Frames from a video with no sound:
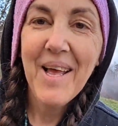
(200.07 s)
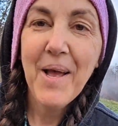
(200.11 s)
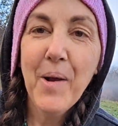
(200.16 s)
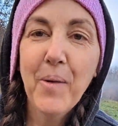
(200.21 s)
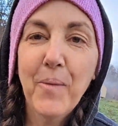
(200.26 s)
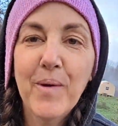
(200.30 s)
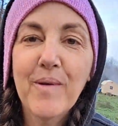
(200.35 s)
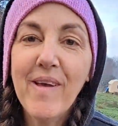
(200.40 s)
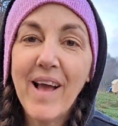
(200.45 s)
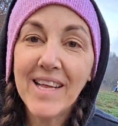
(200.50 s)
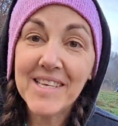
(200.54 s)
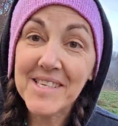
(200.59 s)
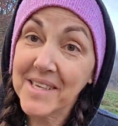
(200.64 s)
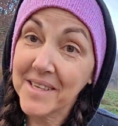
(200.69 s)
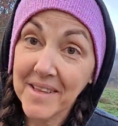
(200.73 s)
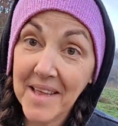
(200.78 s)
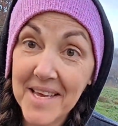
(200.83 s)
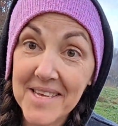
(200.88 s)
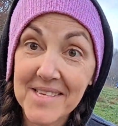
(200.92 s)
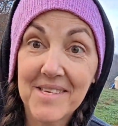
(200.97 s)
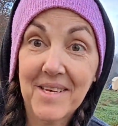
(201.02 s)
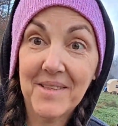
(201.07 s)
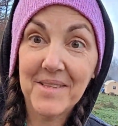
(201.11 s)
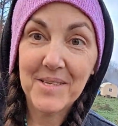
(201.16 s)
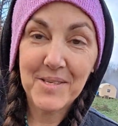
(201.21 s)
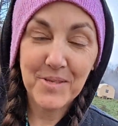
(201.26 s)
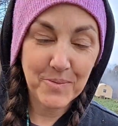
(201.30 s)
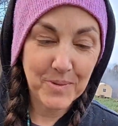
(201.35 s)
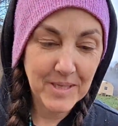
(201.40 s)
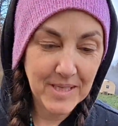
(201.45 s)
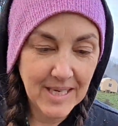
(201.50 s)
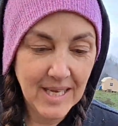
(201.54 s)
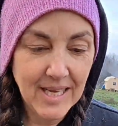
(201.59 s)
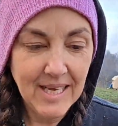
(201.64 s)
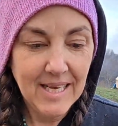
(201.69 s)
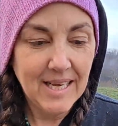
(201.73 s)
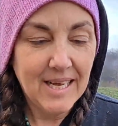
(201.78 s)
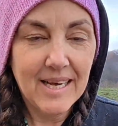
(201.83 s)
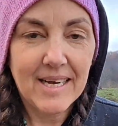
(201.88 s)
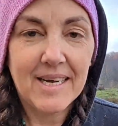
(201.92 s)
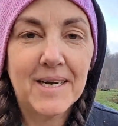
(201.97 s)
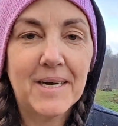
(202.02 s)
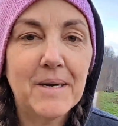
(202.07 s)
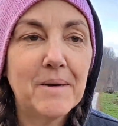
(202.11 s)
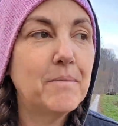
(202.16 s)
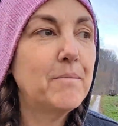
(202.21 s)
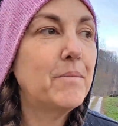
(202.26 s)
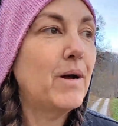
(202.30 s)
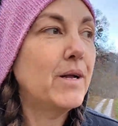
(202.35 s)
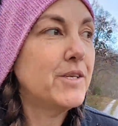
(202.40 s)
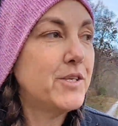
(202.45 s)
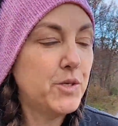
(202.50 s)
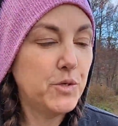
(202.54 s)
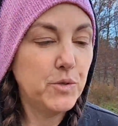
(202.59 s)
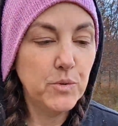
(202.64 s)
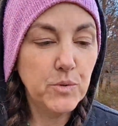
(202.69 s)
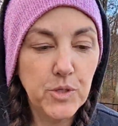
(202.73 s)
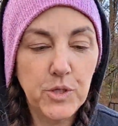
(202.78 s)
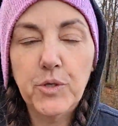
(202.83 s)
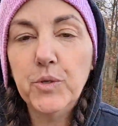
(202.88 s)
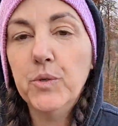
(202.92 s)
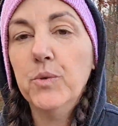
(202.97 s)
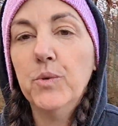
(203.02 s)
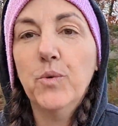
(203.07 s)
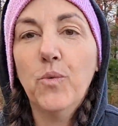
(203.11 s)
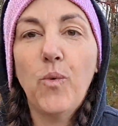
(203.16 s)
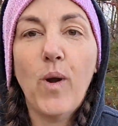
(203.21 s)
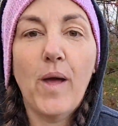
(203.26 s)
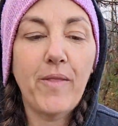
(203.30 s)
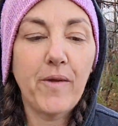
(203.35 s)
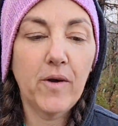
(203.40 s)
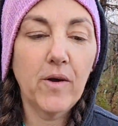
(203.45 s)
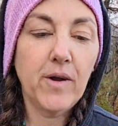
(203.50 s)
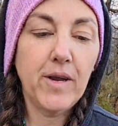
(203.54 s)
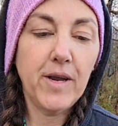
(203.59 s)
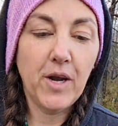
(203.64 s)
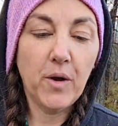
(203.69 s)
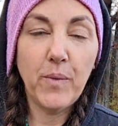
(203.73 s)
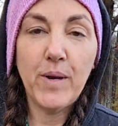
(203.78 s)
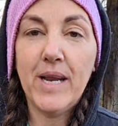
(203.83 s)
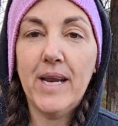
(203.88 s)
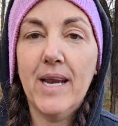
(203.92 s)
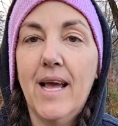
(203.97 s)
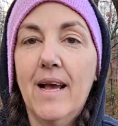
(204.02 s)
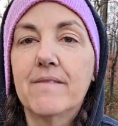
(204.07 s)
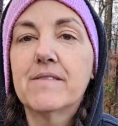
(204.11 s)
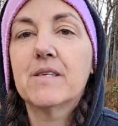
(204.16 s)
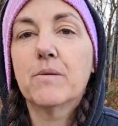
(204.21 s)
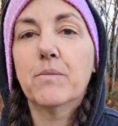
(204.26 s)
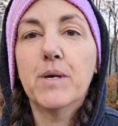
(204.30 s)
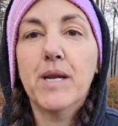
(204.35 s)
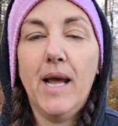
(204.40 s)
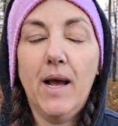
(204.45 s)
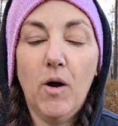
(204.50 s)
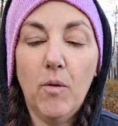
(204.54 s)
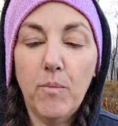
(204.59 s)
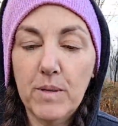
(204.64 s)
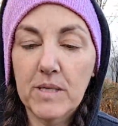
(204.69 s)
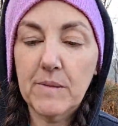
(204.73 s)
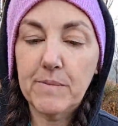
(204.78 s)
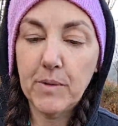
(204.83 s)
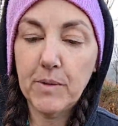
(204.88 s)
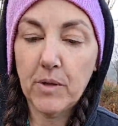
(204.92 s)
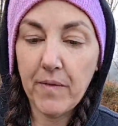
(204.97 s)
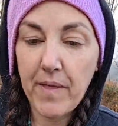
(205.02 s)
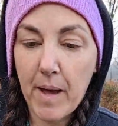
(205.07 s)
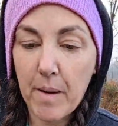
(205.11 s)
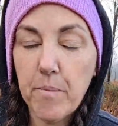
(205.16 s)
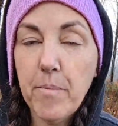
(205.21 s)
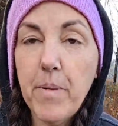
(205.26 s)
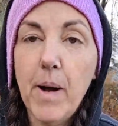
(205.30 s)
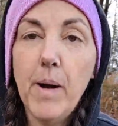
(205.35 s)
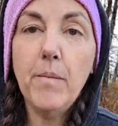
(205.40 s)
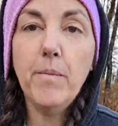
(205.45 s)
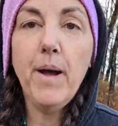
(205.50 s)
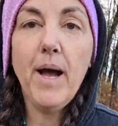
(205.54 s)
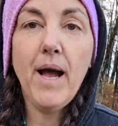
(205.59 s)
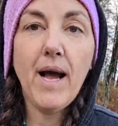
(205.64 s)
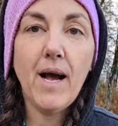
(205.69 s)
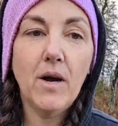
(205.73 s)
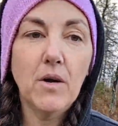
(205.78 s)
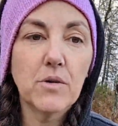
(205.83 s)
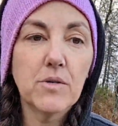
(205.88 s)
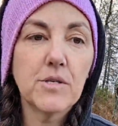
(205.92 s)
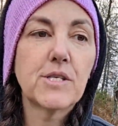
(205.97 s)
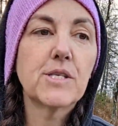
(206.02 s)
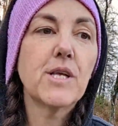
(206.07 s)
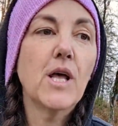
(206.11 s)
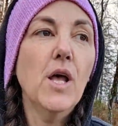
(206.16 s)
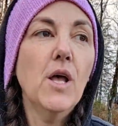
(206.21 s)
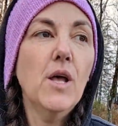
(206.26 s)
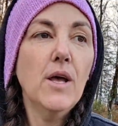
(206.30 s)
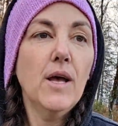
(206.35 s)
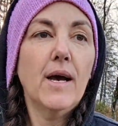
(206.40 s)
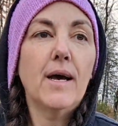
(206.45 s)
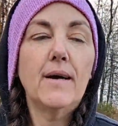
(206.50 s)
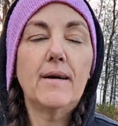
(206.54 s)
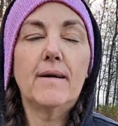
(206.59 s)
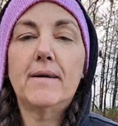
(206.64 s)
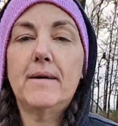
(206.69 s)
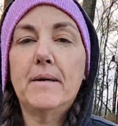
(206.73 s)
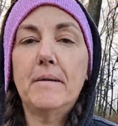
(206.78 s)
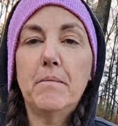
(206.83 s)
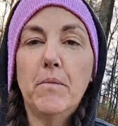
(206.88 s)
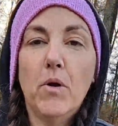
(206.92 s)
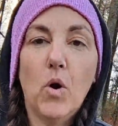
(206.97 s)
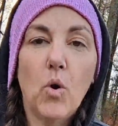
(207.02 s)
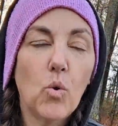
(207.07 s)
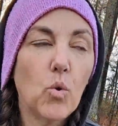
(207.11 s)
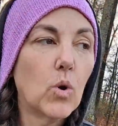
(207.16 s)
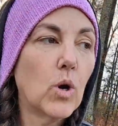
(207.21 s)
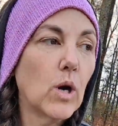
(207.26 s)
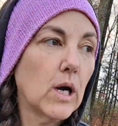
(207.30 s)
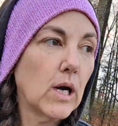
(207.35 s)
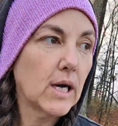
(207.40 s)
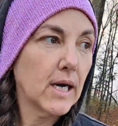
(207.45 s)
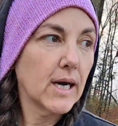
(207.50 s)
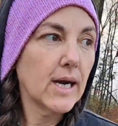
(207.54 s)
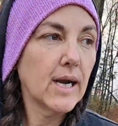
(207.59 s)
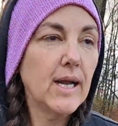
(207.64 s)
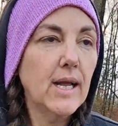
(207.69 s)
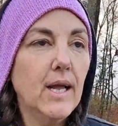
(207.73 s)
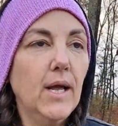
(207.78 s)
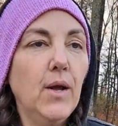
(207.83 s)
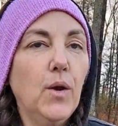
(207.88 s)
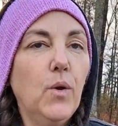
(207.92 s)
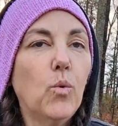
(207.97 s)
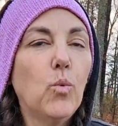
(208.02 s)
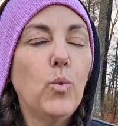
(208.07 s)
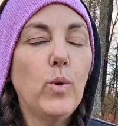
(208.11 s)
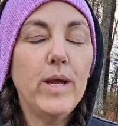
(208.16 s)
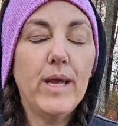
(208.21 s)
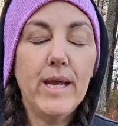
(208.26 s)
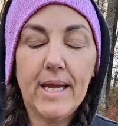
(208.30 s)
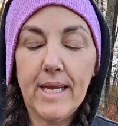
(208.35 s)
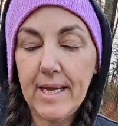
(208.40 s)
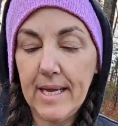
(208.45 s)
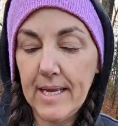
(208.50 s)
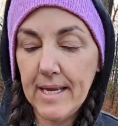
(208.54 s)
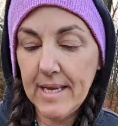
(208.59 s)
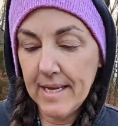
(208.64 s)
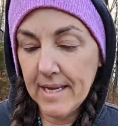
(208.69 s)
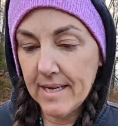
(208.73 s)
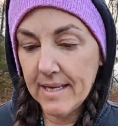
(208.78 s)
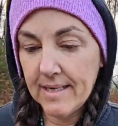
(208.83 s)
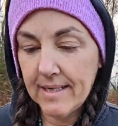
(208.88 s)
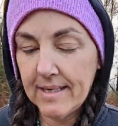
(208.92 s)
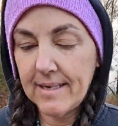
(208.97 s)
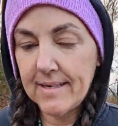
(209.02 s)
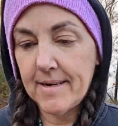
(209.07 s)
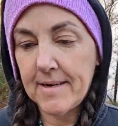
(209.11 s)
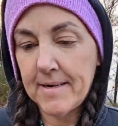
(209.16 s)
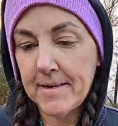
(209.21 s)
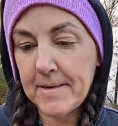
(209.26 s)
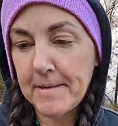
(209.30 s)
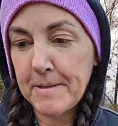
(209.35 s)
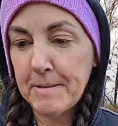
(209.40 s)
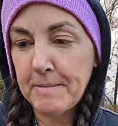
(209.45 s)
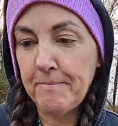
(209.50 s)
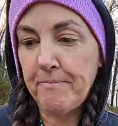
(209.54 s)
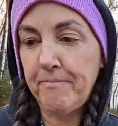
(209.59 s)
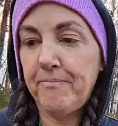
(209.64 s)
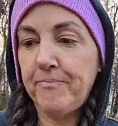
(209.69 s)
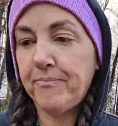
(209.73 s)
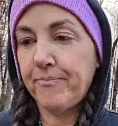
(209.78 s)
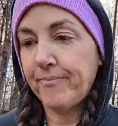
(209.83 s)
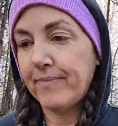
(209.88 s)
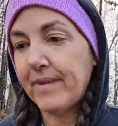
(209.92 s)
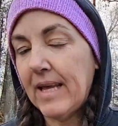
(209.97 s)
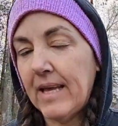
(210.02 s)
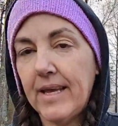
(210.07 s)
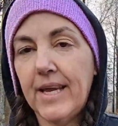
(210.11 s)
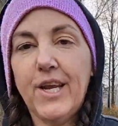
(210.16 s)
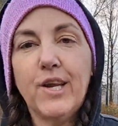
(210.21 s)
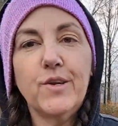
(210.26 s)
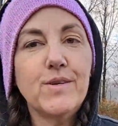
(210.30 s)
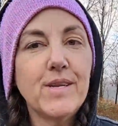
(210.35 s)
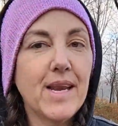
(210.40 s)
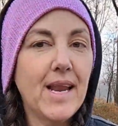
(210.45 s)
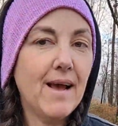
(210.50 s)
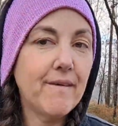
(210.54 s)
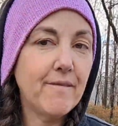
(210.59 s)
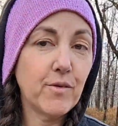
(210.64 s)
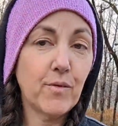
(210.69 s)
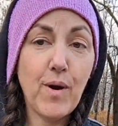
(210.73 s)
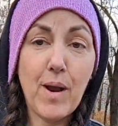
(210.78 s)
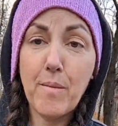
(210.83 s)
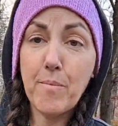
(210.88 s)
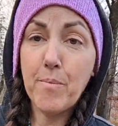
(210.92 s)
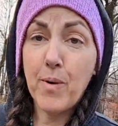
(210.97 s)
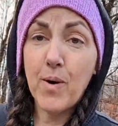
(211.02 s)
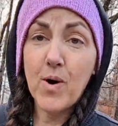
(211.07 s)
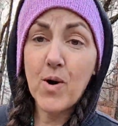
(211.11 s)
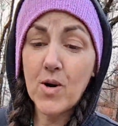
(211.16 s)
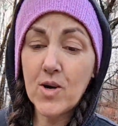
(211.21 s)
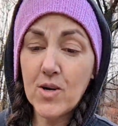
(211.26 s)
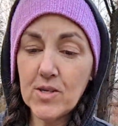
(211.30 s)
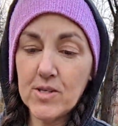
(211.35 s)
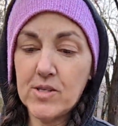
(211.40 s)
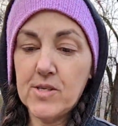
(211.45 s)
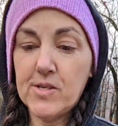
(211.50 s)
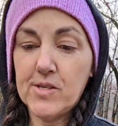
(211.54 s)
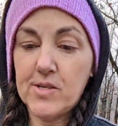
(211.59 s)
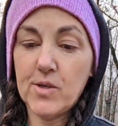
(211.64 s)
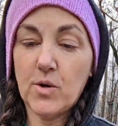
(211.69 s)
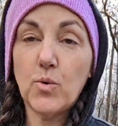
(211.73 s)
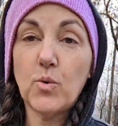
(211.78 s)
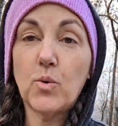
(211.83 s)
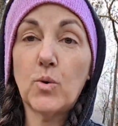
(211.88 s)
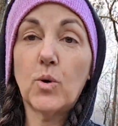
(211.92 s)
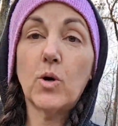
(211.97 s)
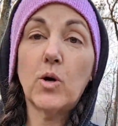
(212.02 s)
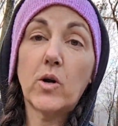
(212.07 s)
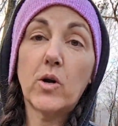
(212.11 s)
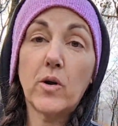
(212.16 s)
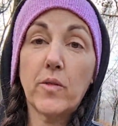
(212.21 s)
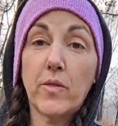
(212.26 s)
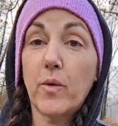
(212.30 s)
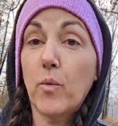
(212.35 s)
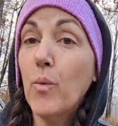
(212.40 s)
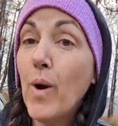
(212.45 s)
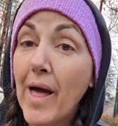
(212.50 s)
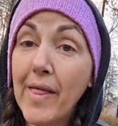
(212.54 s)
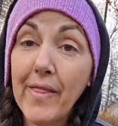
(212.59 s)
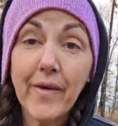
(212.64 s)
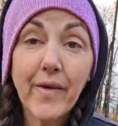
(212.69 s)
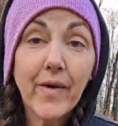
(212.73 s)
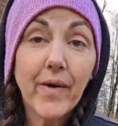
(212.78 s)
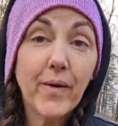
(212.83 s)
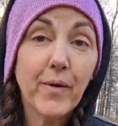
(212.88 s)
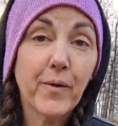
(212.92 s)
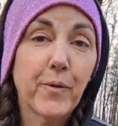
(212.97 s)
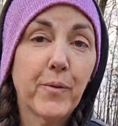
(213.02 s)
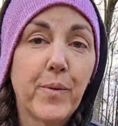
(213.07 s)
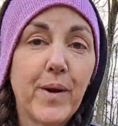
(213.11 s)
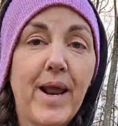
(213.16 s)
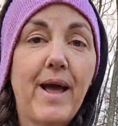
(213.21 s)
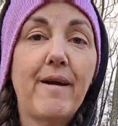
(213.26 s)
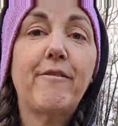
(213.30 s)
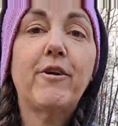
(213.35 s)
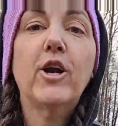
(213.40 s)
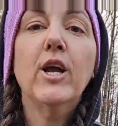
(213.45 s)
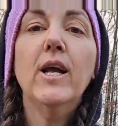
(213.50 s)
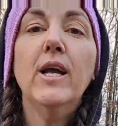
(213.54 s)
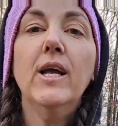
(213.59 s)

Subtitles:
we've had delays on this one due to whether, we didn't have someone to help us build that pump house, or we didn't have the right parts, or the weather, or whatever.